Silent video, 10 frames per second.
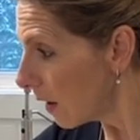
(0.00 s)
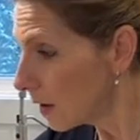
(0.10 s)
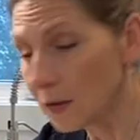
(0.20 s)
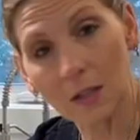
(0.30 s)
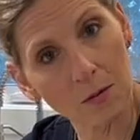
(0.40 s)

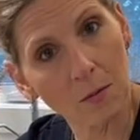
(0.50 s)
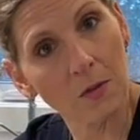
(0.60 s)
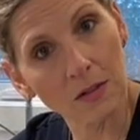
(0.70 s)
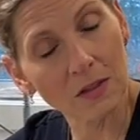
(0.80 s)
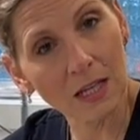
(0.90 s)

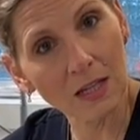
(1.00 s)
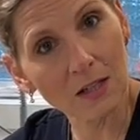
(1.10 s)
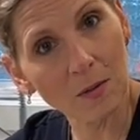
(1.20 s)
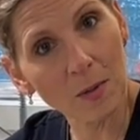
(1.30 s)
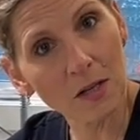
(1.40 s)
sticky
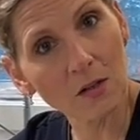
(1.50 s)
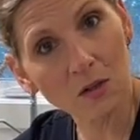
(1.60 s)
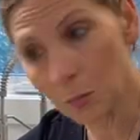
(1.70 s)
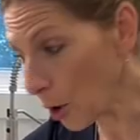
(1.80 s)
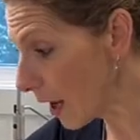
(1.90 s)
cinnamon
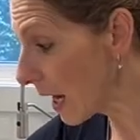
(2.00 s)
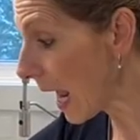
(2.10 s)
spread